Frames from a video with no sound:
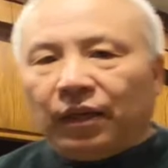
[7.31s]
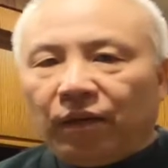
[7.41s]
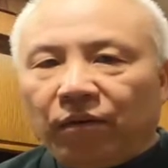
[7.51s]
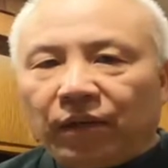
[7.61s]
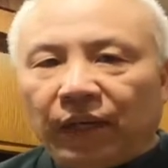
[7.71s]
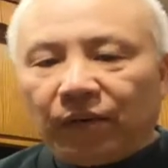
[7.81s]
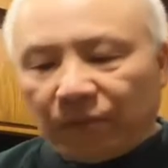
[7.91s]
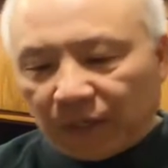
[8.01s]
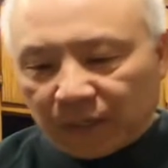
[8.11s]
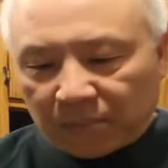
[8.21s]
Hello again,
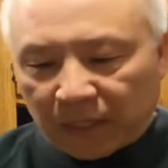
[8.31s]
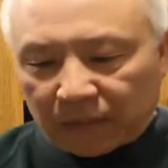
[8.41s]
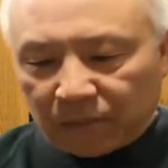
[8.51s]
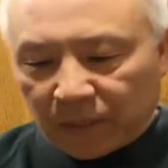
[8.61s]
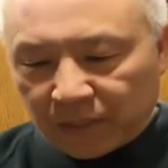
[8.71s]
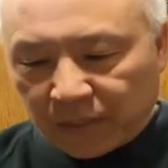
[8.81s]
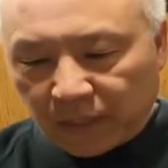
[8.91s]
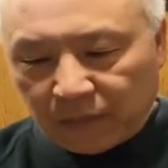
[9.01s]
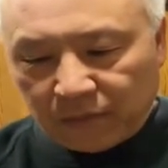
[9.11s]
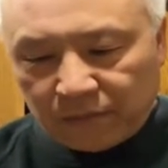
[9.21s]
welcome back to my
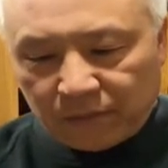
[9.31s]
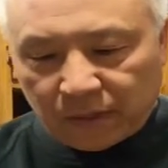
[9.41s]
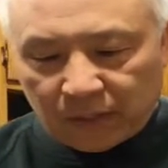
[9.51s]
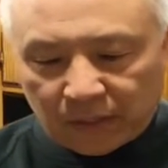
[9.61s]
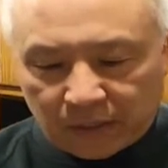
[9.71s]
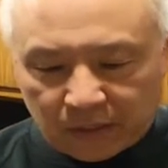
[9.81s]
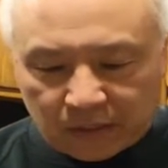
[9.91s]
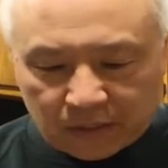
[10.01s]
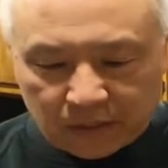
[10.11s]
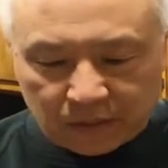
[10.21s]
channel.
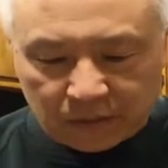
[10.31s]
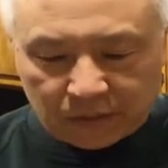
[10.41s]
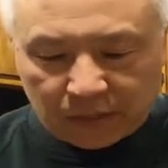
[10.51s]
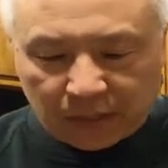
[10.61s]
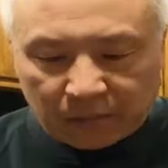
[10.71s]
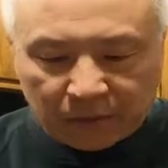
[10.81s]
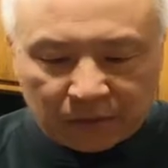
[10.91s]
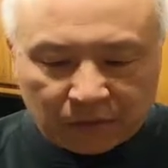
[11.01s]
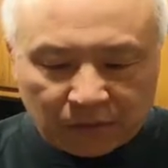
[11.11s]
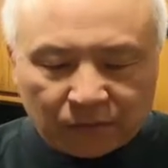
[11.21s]
Today I'm
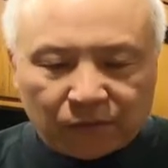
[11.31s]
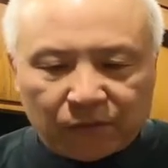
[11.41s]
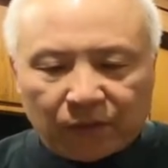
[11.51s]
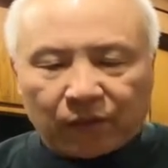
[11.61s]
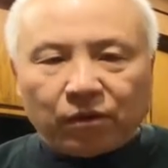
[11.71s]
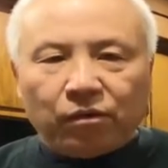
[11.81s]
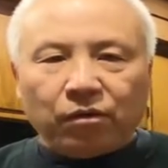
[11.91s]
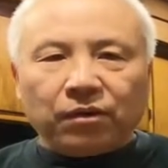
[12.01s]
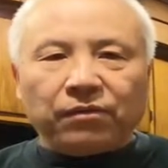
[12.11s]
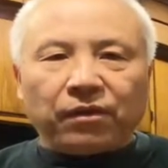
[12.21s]
gonna do
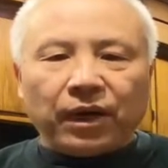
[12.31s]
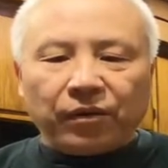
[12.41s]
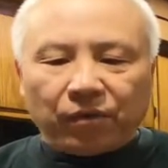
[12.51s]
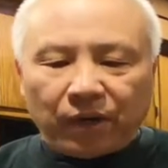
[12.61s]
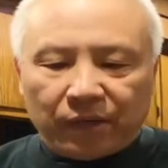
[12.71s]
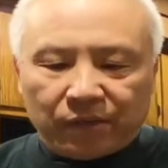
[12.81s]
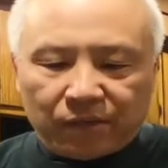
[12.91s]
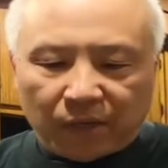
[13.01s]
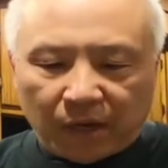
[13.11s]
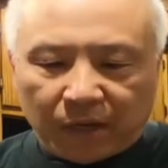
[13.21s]
corn fried rice.